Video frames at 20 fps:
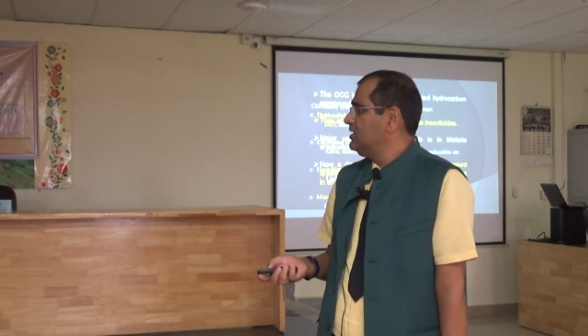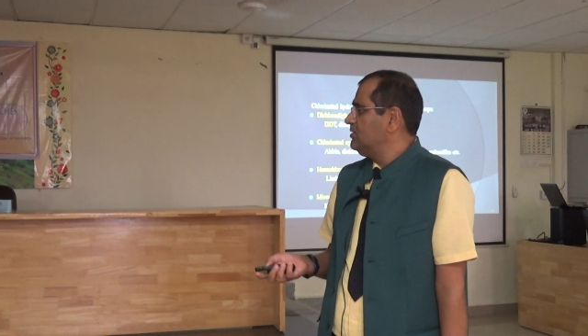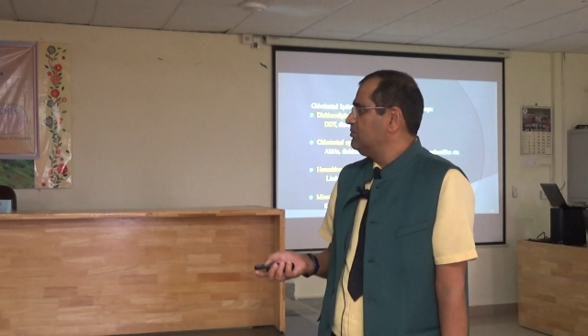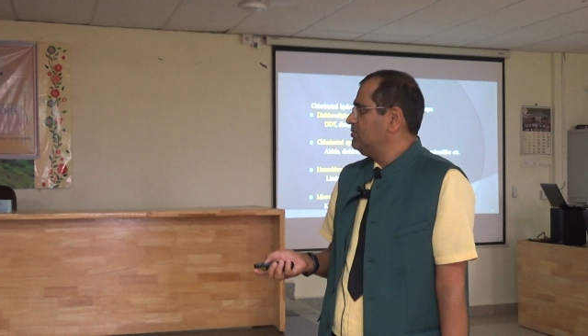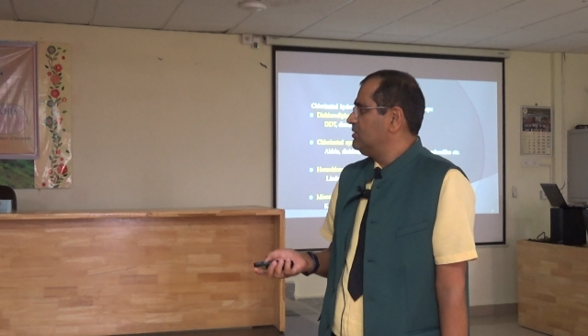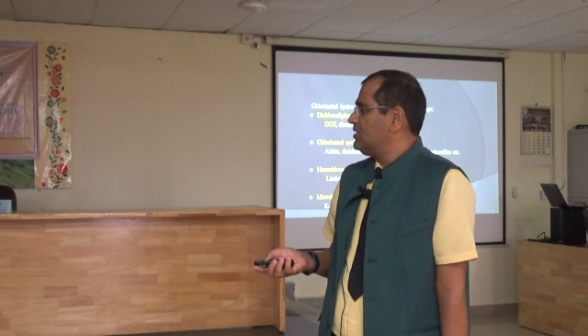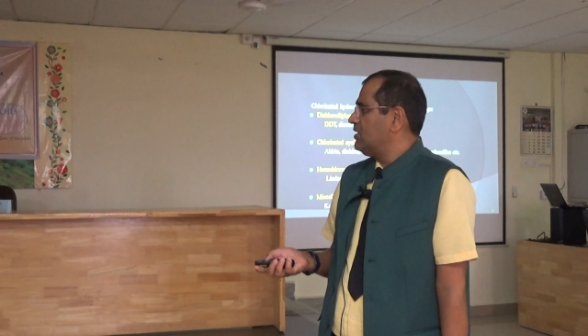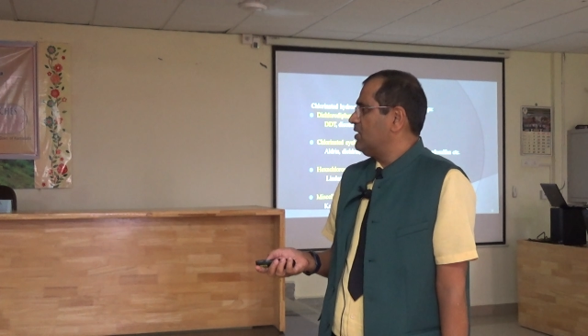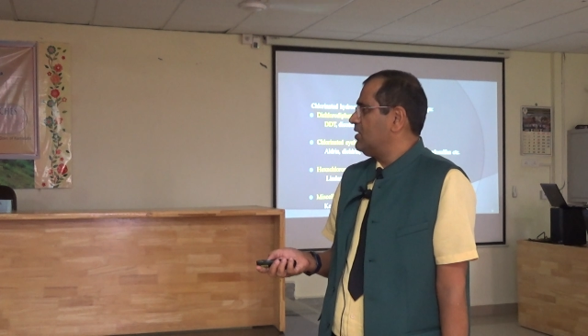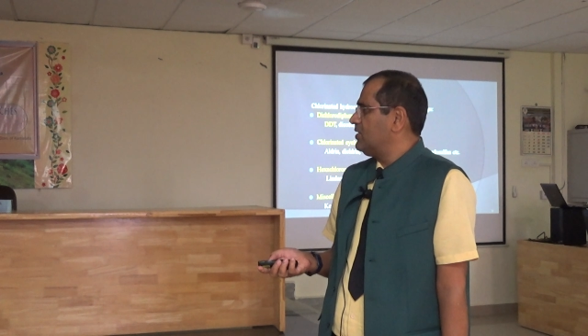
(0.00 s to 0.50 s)

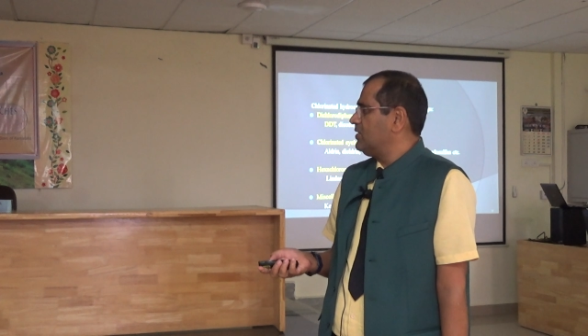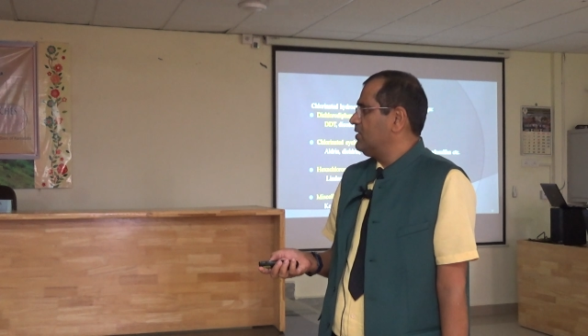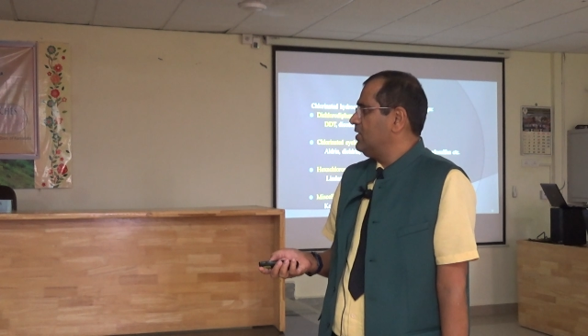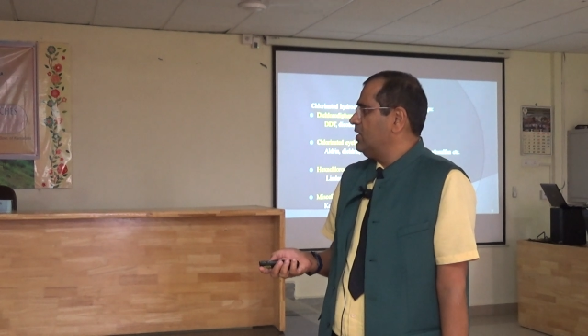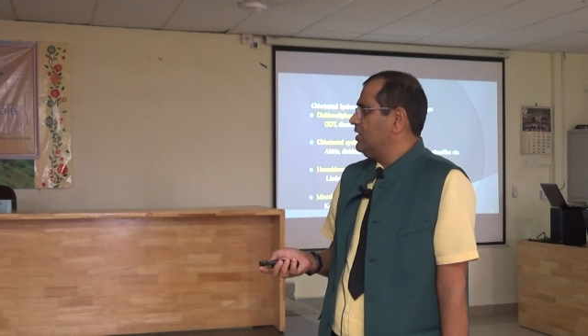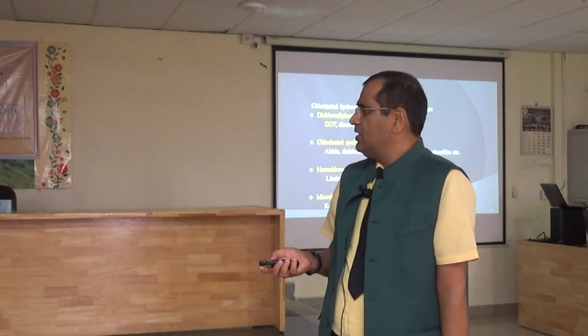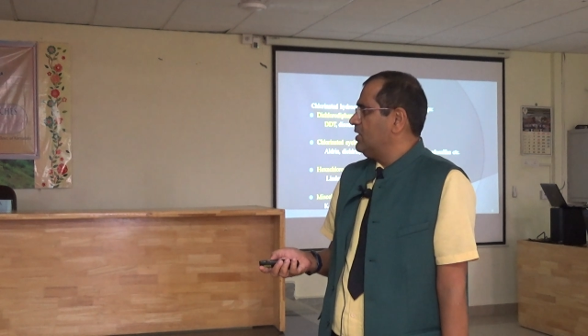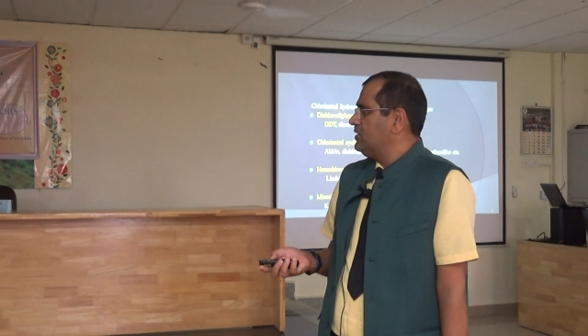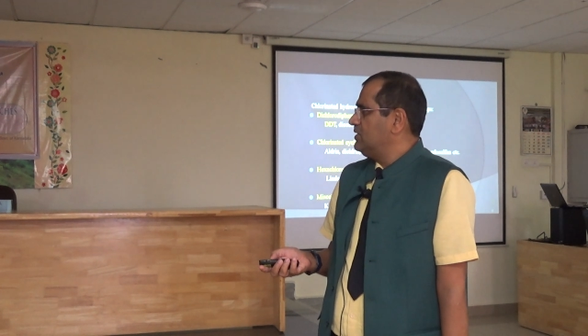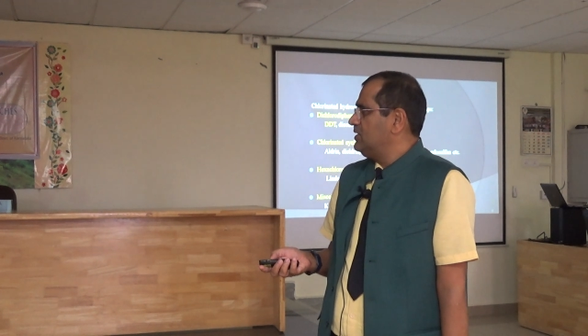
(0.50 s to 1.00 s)
because
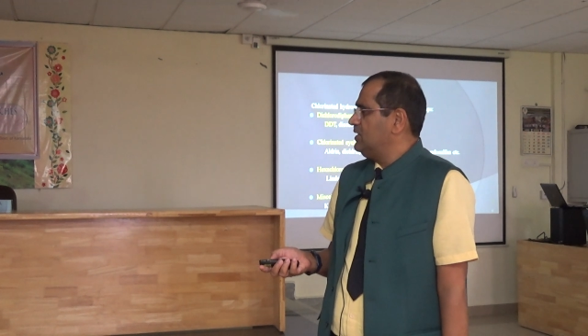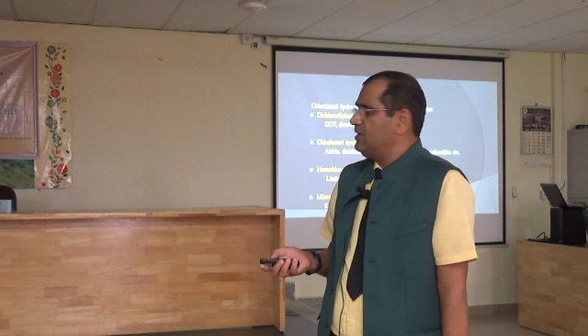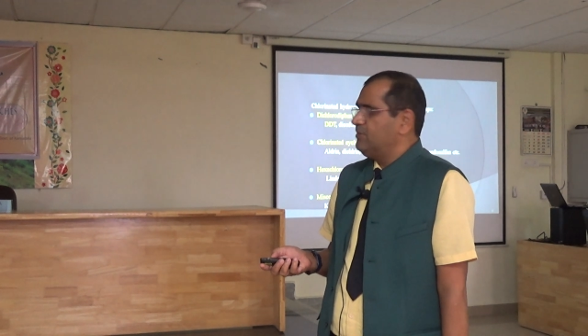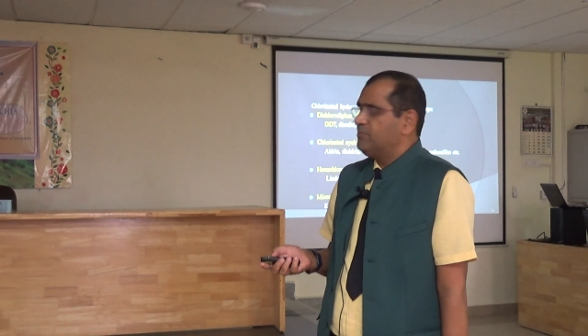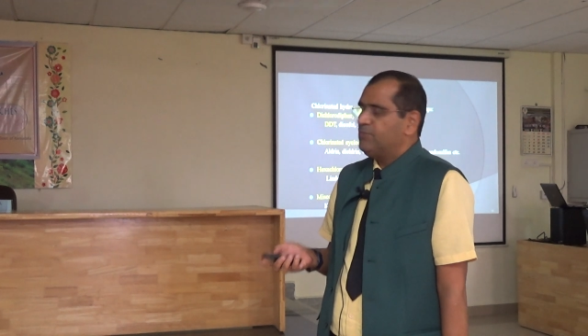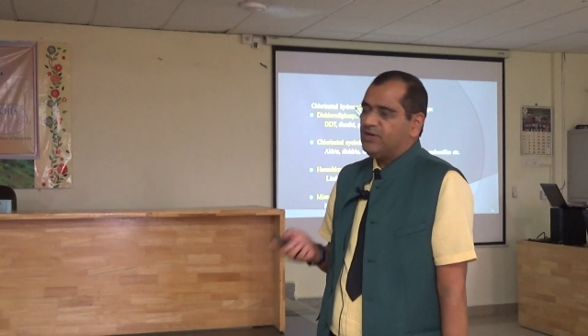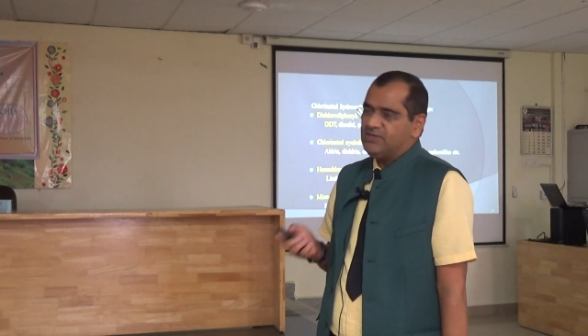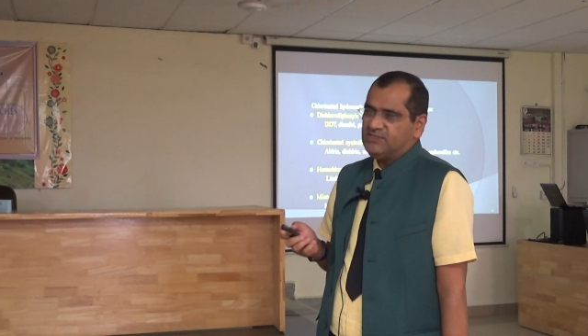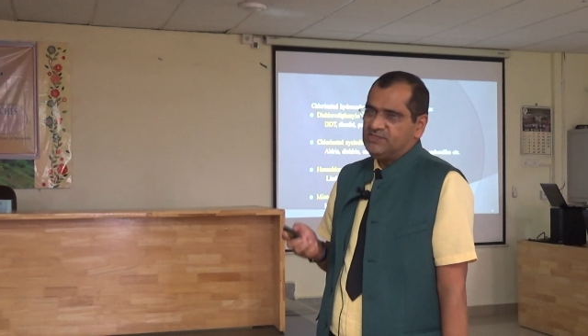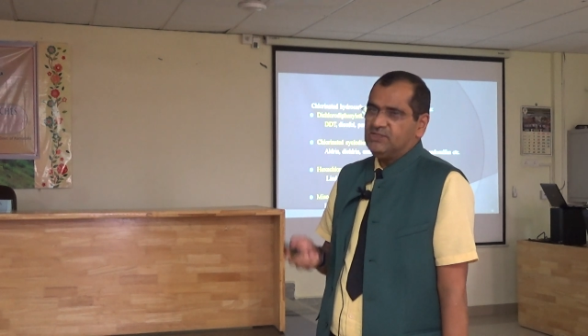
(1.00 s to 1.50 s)
the
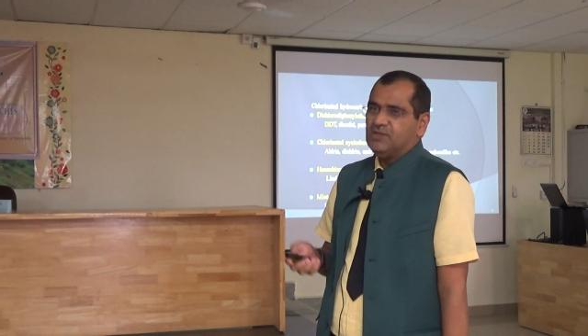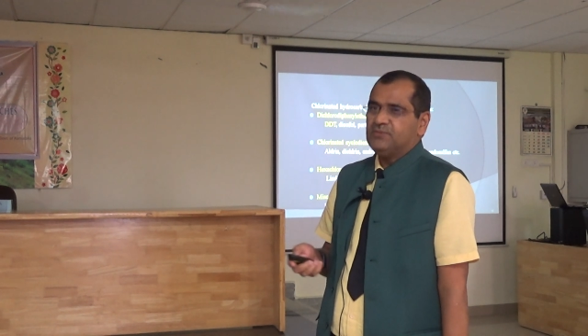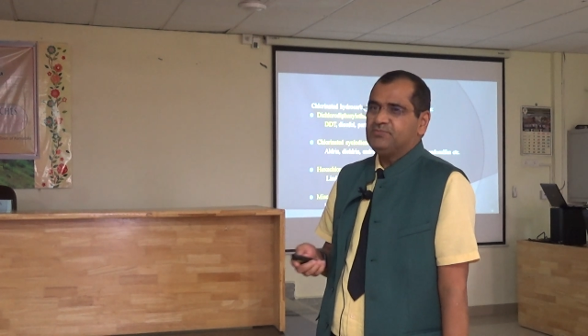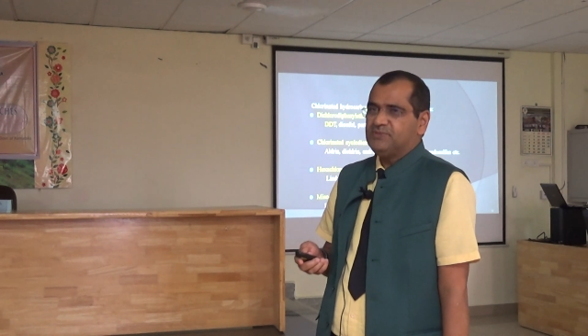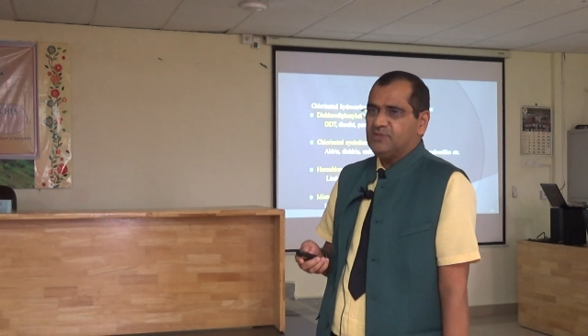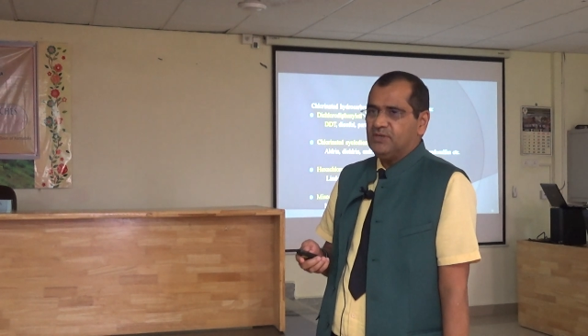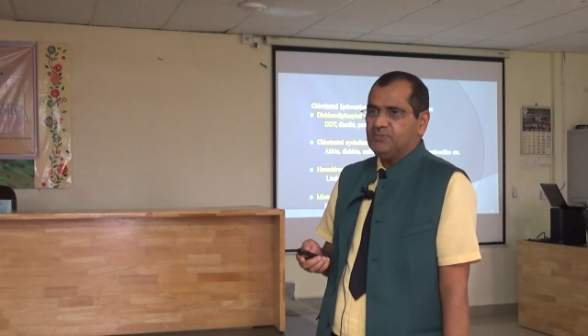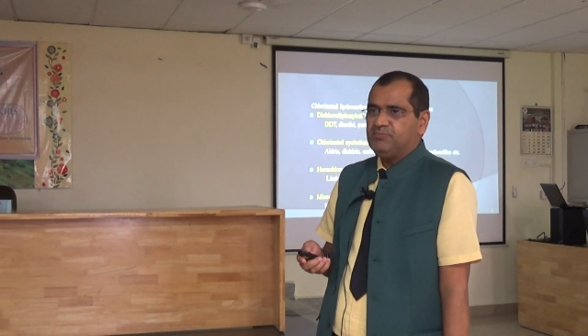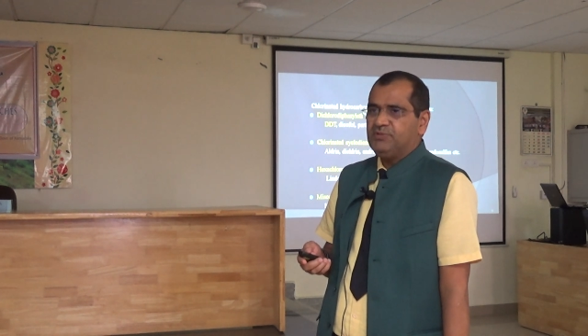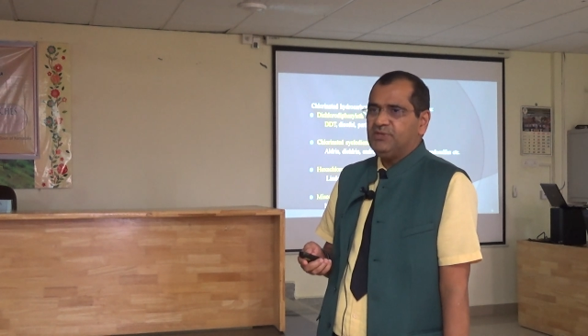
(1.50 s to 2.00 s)
margin of
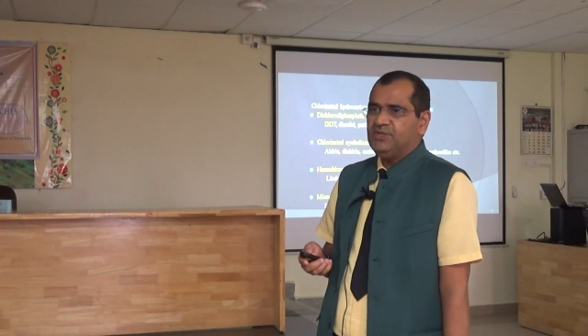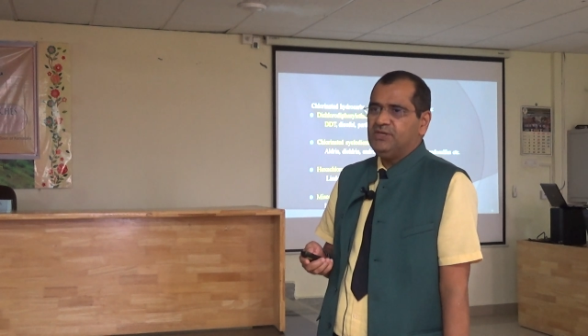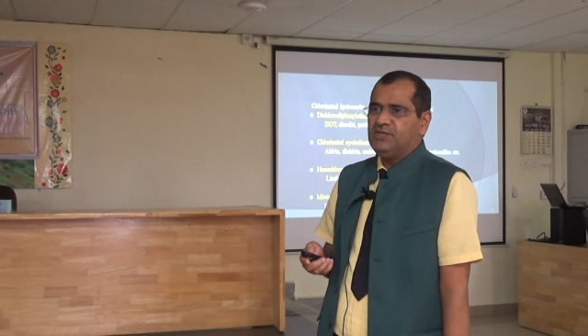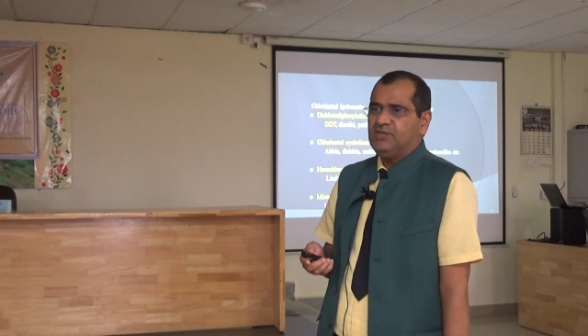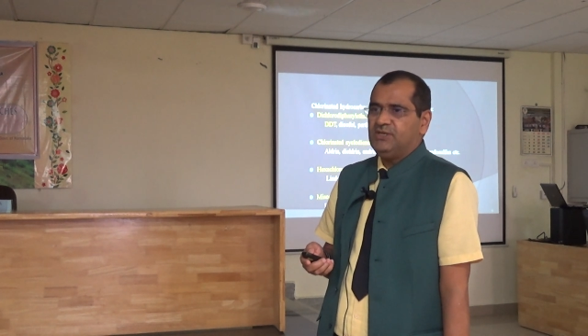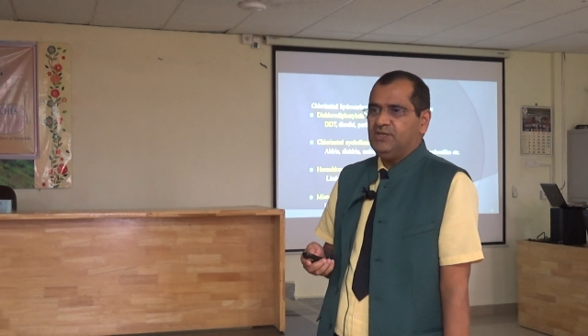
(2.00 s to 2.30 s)
safety